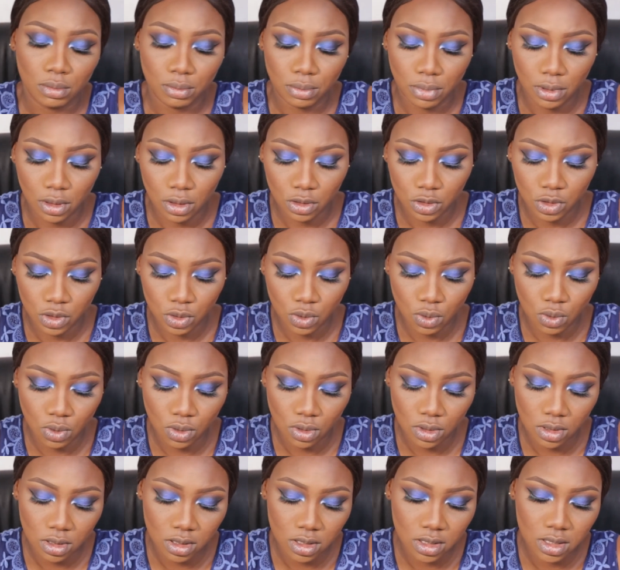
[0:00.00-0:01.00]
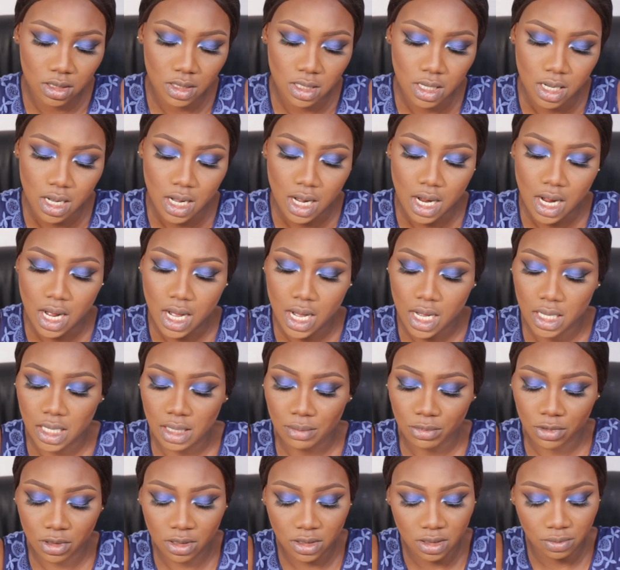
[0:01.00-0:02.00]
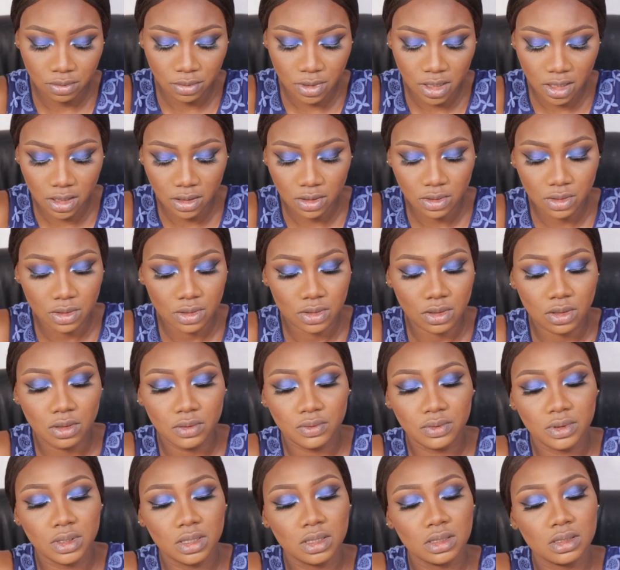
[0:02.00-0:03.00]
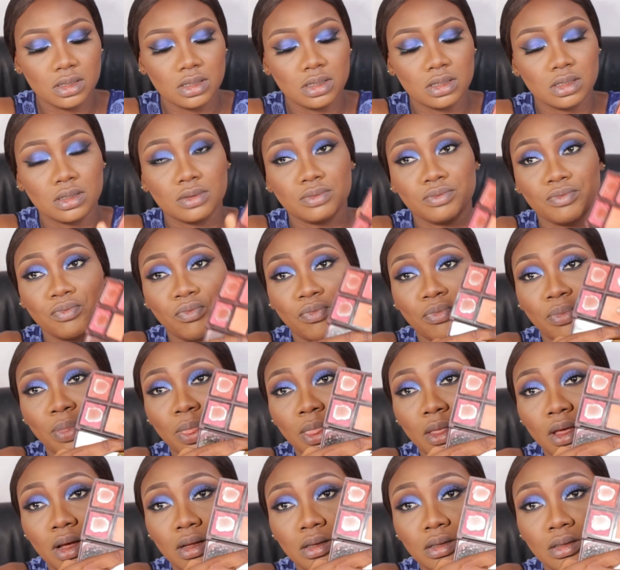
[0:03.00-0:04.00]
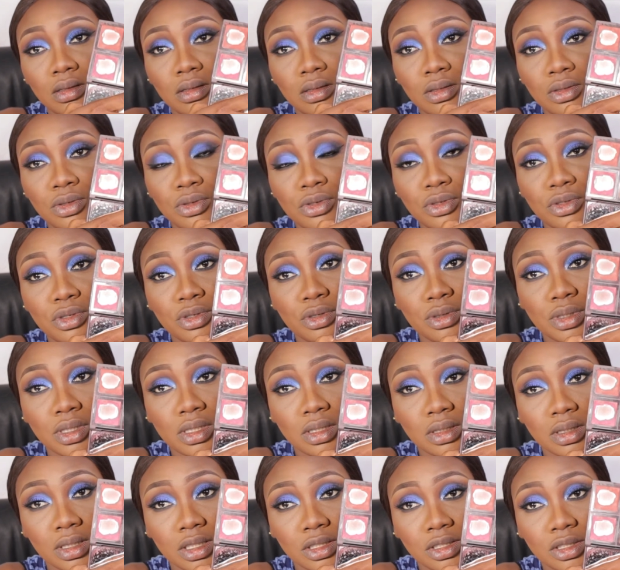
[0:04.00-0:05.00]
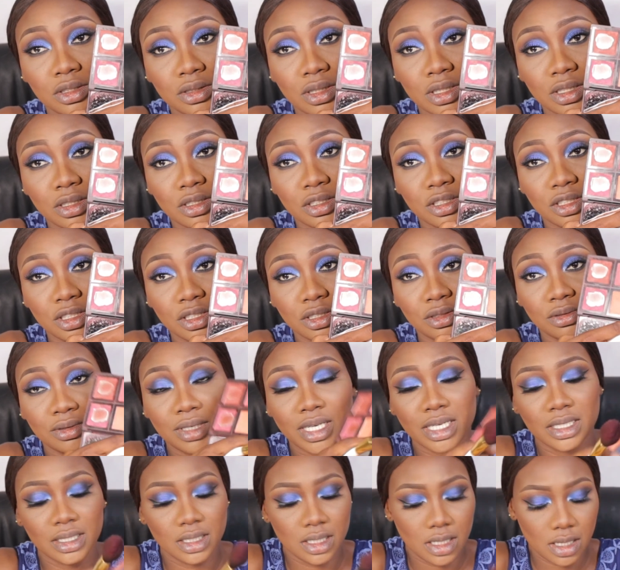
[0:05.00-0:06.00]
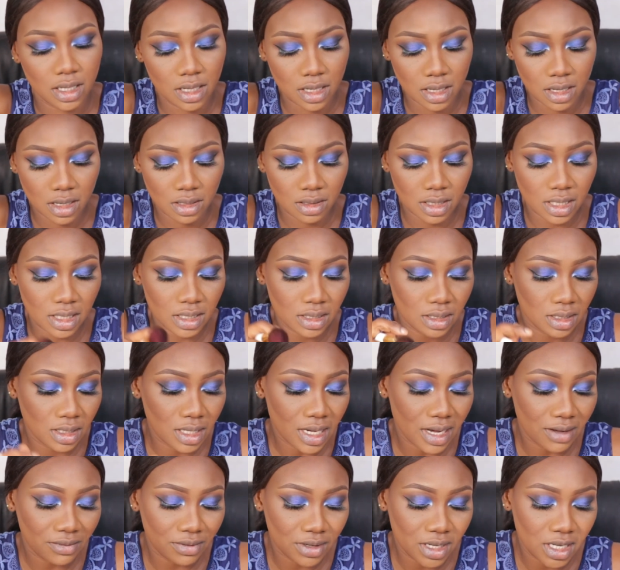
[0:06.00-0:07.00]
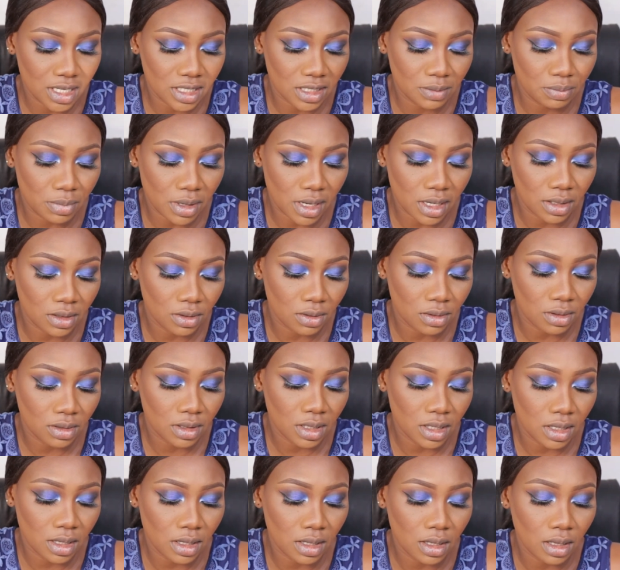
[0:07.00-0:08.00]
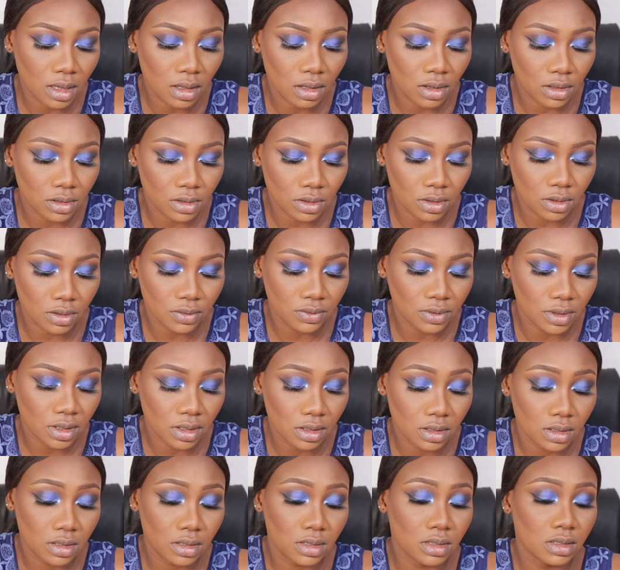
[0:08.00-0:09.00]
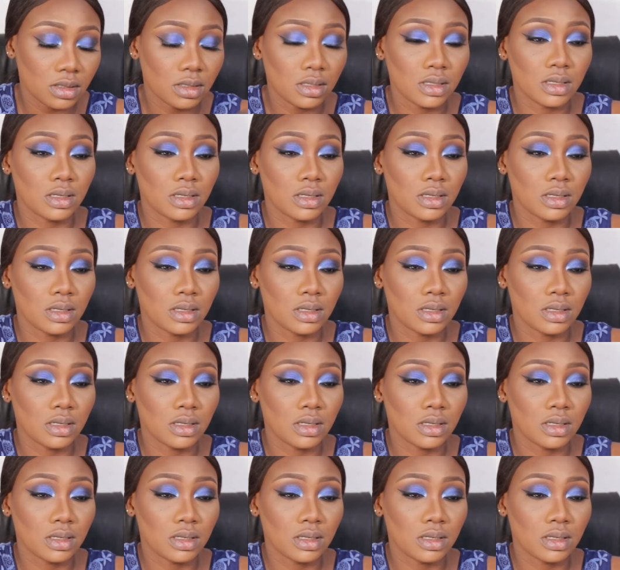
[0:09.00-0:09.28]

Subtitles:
blush quad, and I'm going to be making use of this neutral natural shade right here. You can see I've heat pan on a lot of this